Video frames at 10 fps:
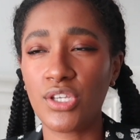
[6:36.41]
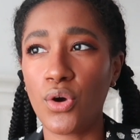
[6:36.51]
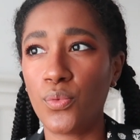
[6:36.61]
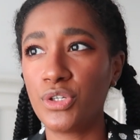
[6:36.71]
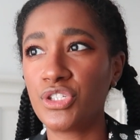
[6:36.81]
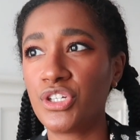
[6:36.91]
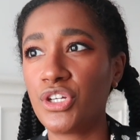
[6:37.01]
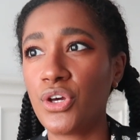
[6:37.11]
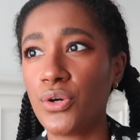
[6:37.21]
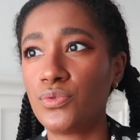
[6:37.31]
So we're just gonna
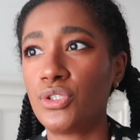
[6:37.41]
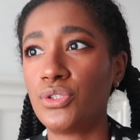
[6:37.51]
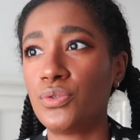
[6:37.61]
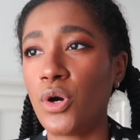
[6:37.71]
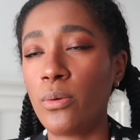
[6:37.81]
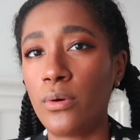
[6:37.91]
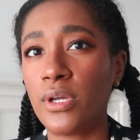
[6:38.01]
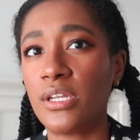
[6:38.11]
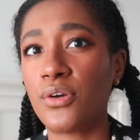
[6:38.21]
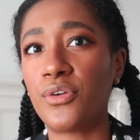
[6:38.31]
go to
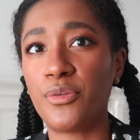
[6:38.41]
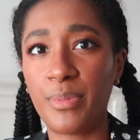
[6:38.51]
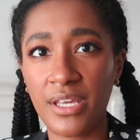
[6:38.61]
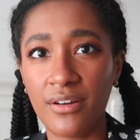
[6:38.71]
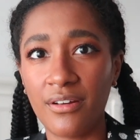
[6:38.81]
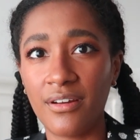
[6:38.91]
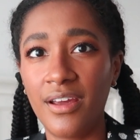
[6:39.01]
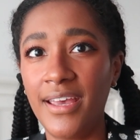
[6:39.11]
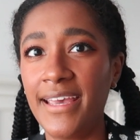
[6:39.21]
Hoboken, go to the pier,